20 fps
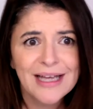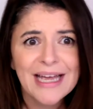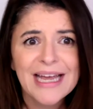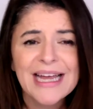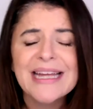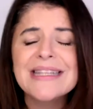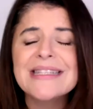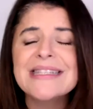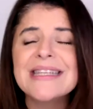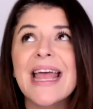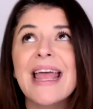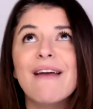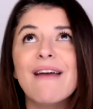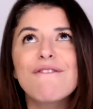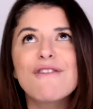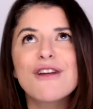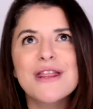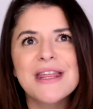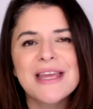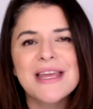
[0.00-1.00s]
It's
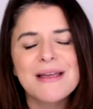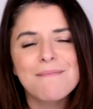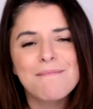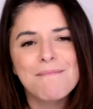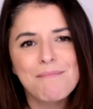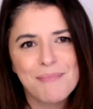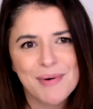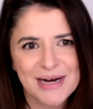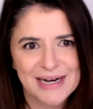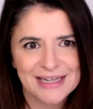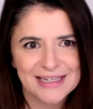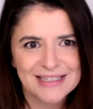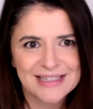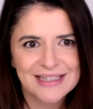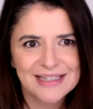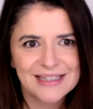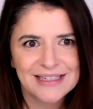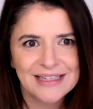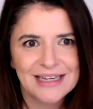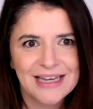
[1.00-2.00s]
everything but.
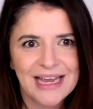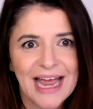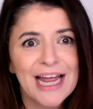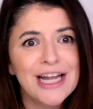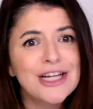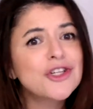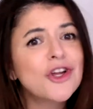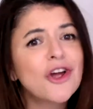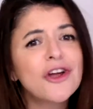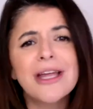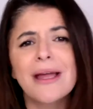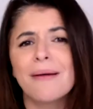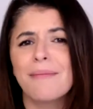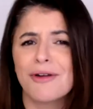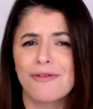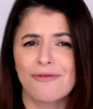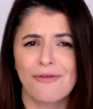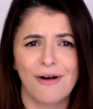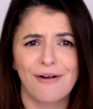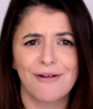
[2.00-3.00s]
And don't get me
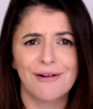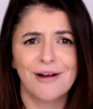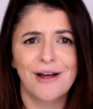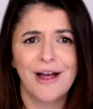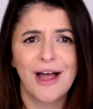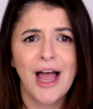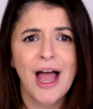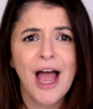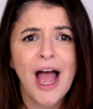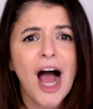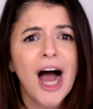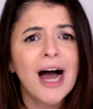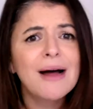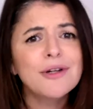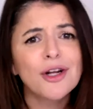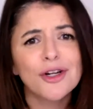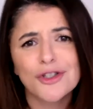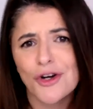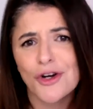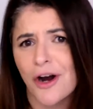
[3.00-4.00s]
wrong, I'm
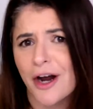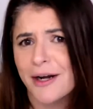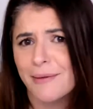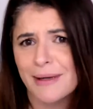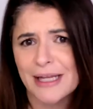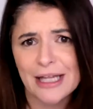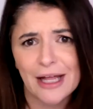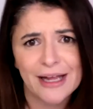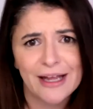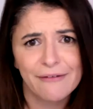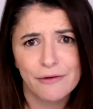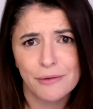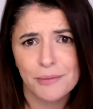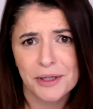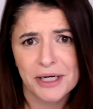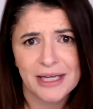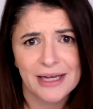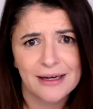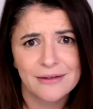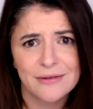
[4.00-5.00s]
not trying to be like
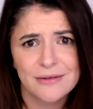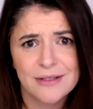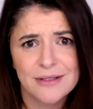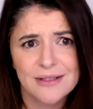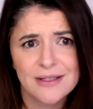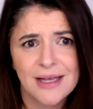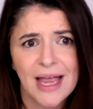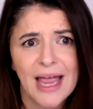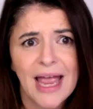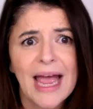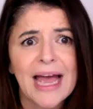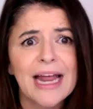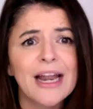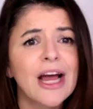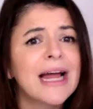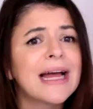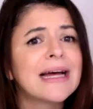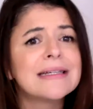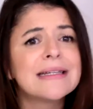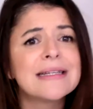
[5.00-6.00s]
everybody else. And
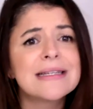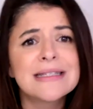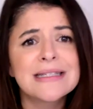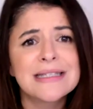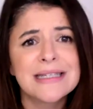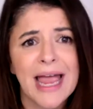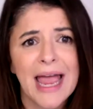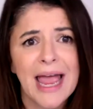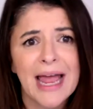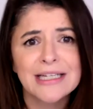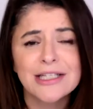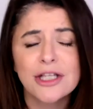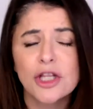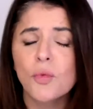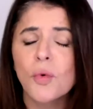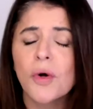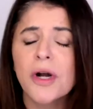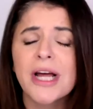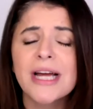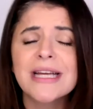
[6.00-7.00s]
I understand that
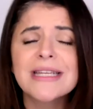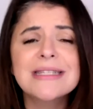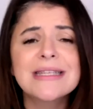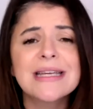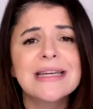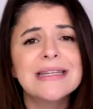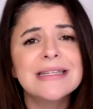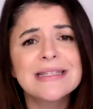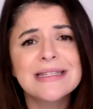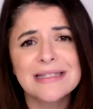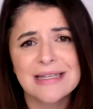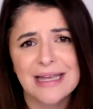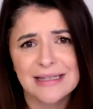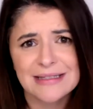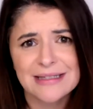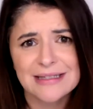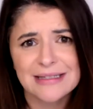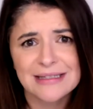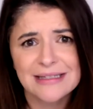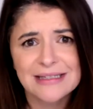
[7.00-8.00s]
what I see is
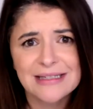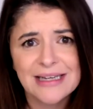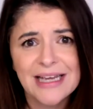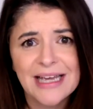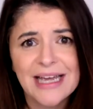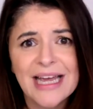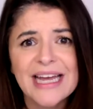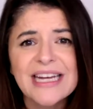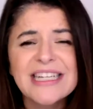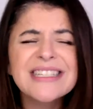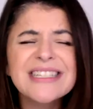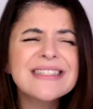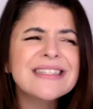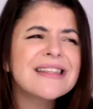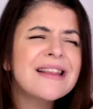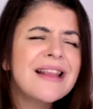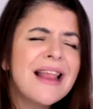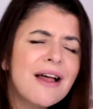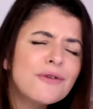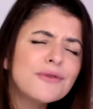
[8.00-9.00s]
censored. It just
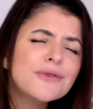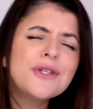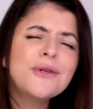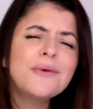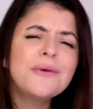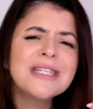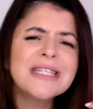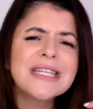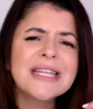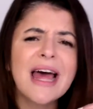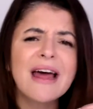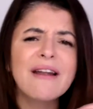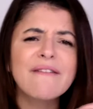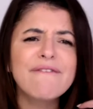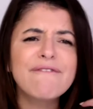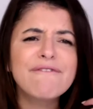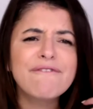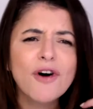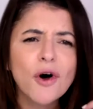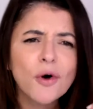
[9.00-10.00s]
lulls you into that
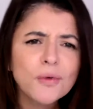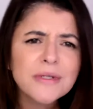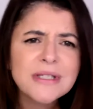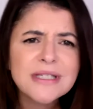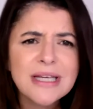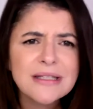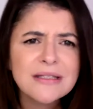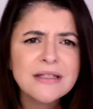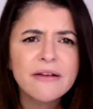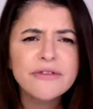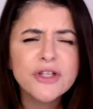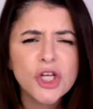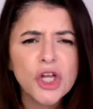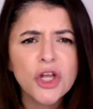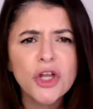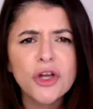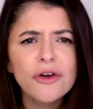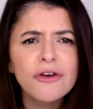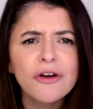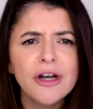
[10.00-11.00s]
false sense of
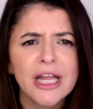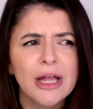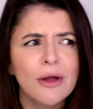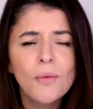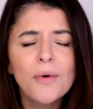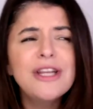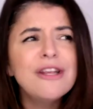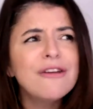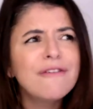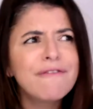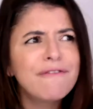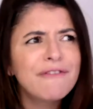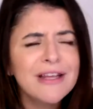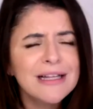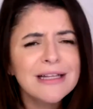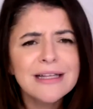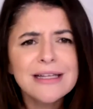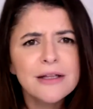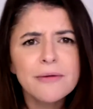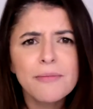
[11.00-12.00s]
security when you're
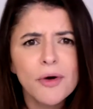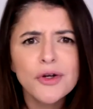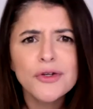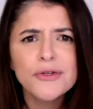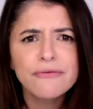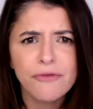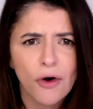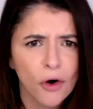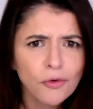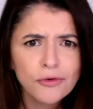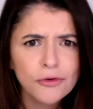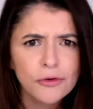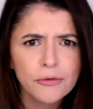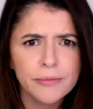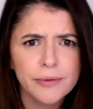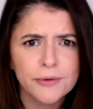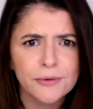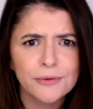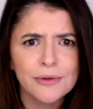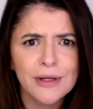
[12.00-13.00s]
feeling the most
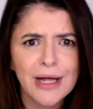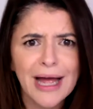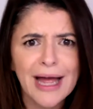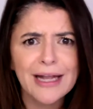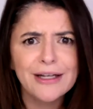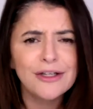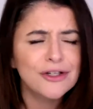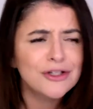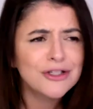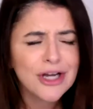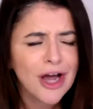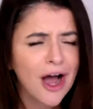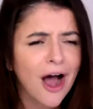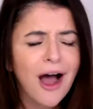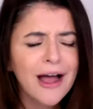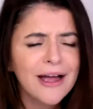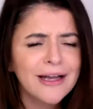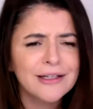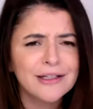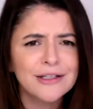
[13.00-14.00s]
vulnerable and you're
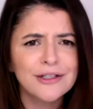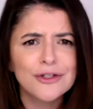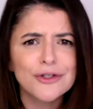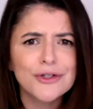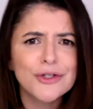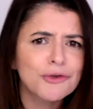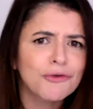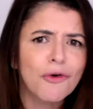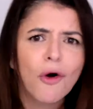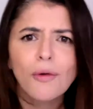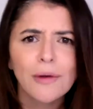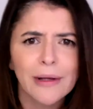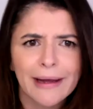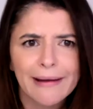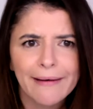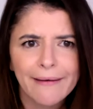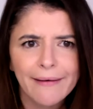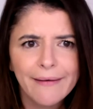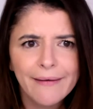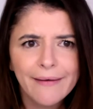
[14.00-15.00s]
tired and you're scrolling.